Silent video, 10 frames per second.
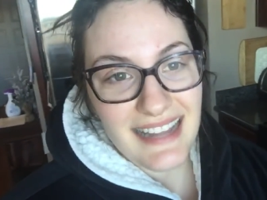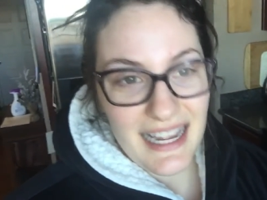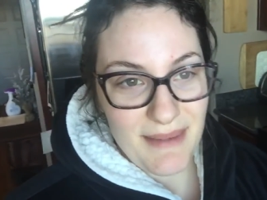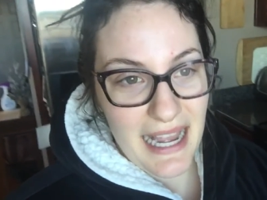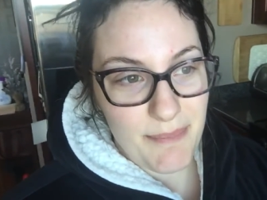
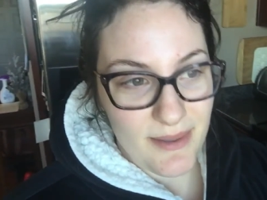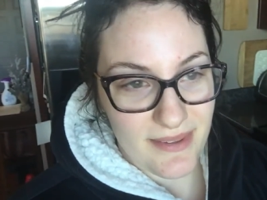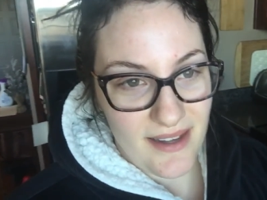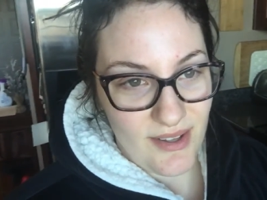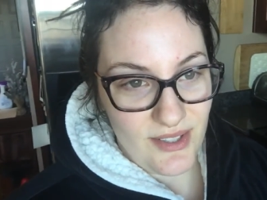I'm happy
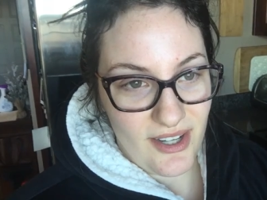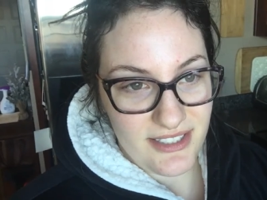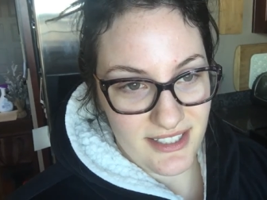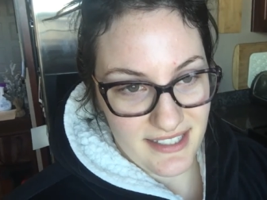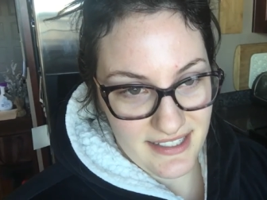with how it
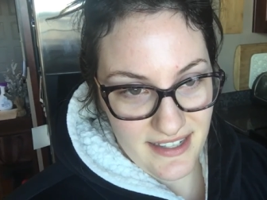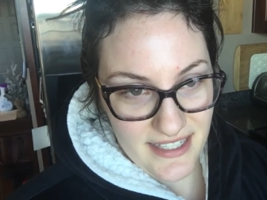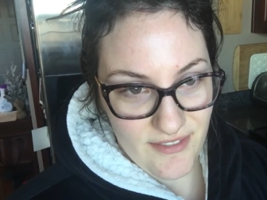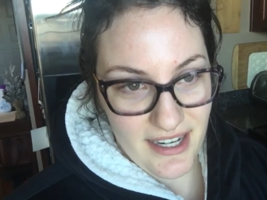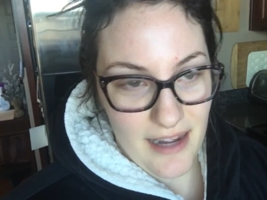looks. Look like
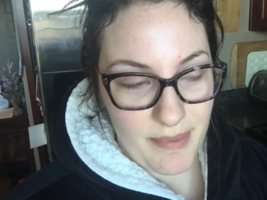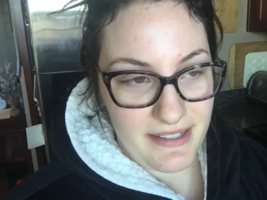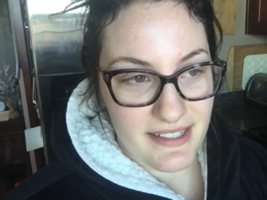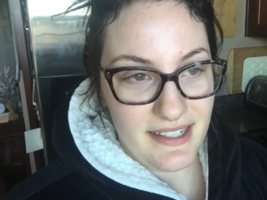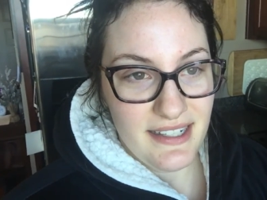nothing ever happened.